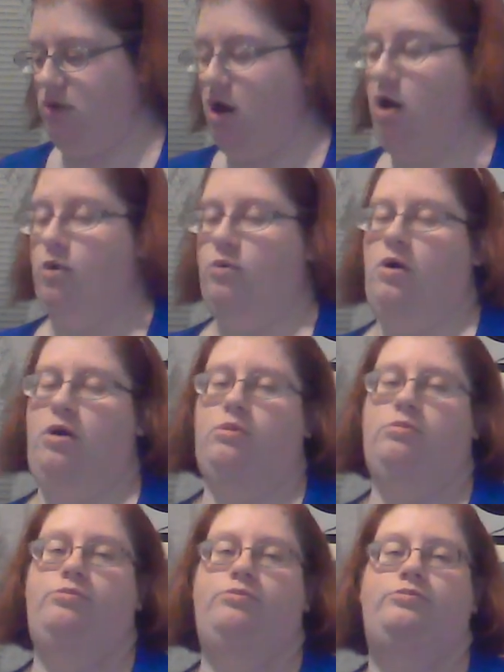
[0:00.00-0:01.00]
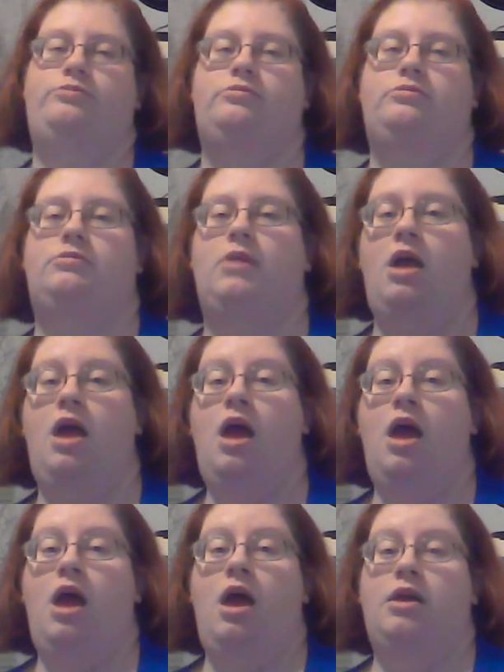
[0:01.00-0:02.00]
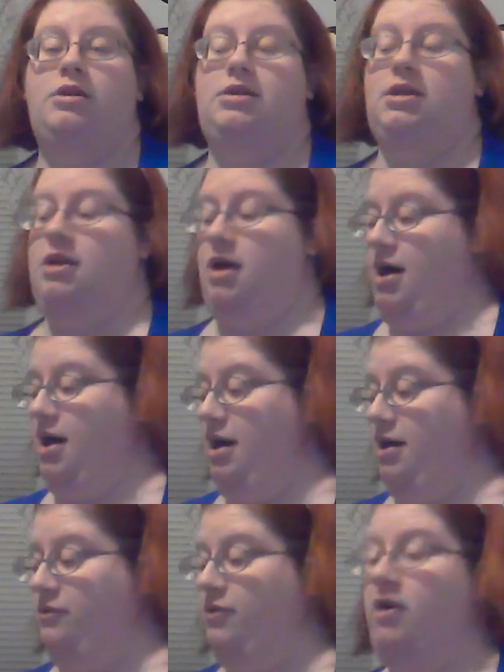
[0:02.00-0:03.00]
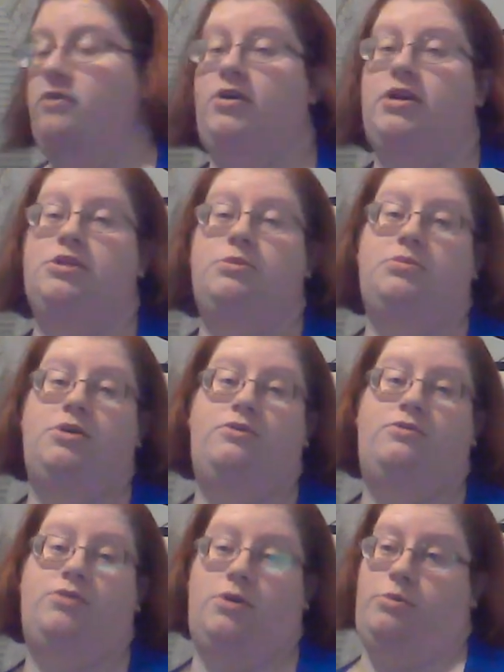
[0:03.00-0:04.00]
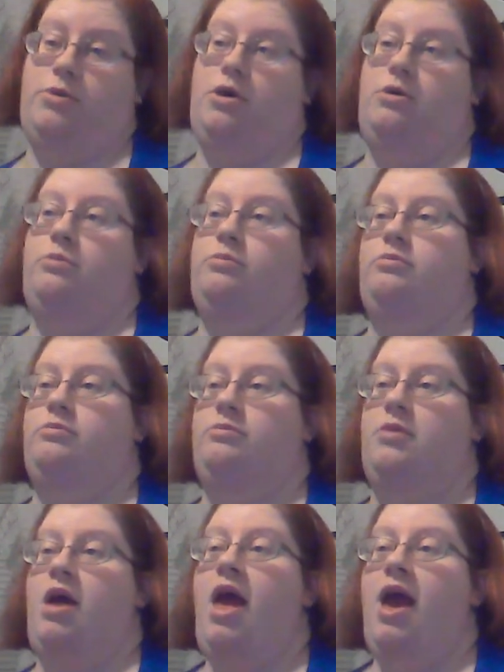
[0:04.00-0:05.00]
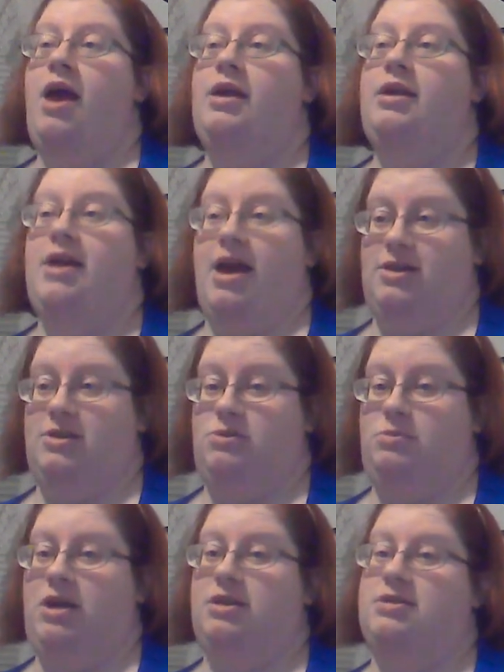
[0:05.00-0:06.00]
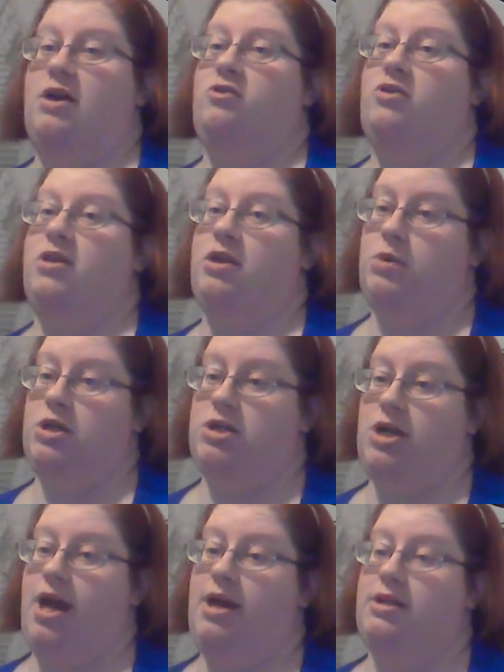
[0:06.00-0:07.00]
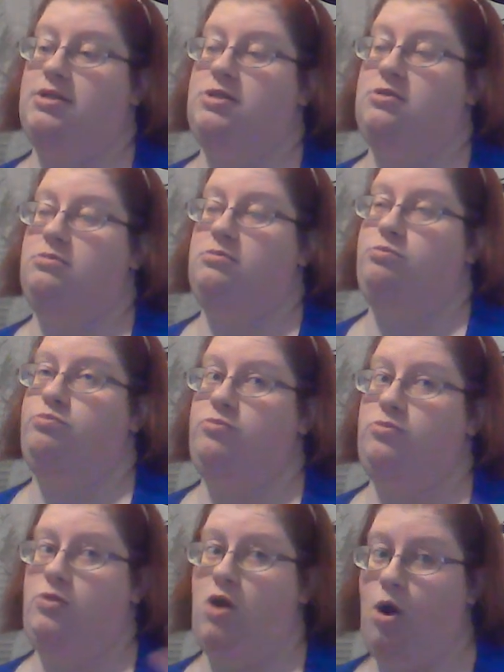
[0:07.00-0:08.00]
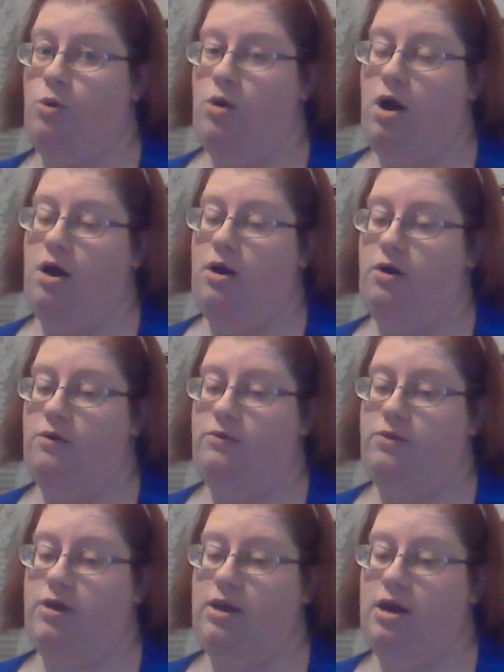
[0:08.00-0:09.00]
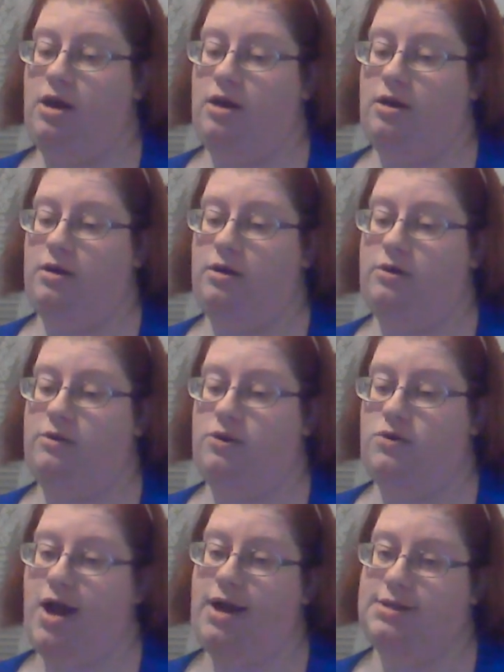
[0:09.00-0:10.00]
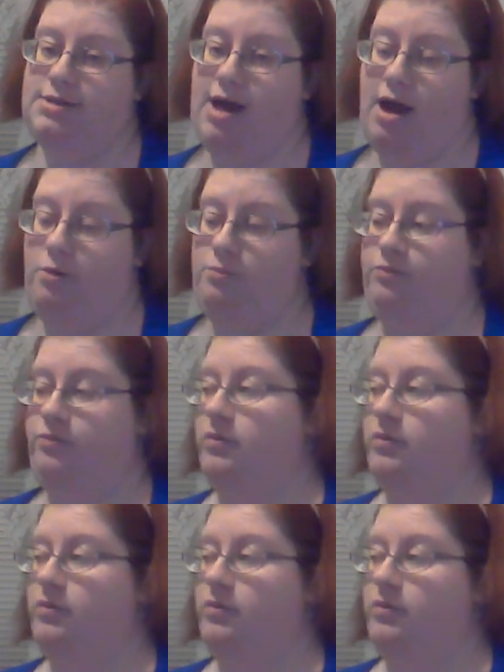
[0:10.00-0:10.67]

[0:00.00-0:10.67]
Oh. Did I fall victim to FOMO? Yes, because I really wish I had known of the Dragon Sow.